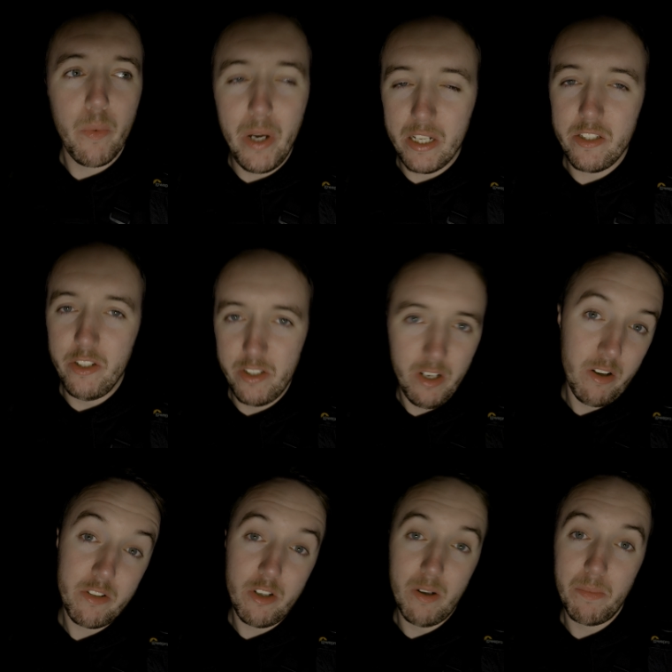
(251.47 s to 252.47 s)
We had to use
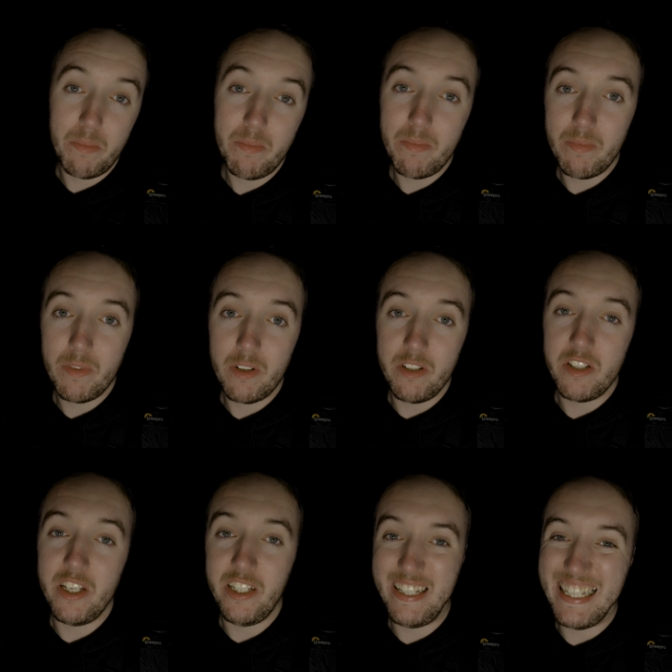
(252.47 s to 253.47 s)
night time because
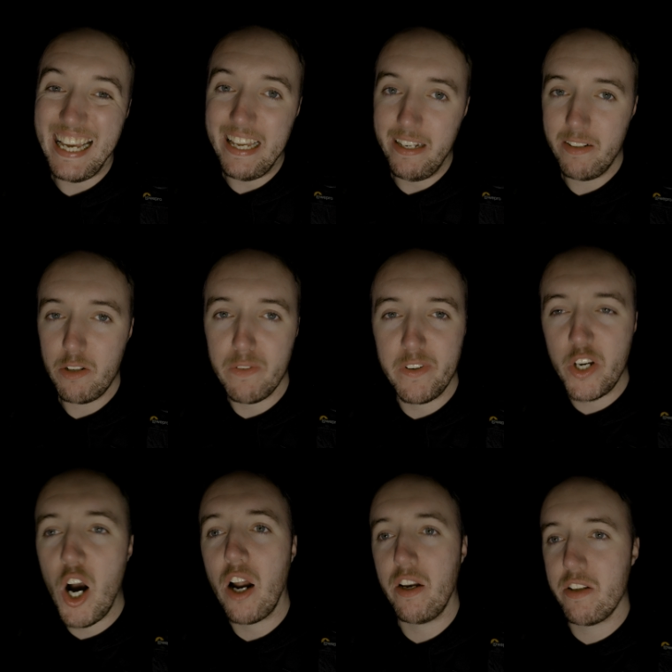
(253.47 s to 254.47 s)
it's easy to get in, cover
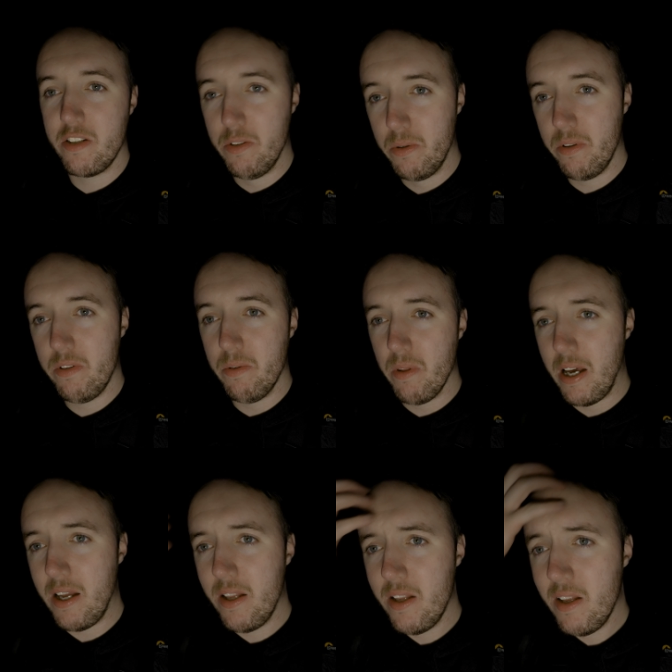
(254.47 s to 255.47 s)
darkness and all, all that.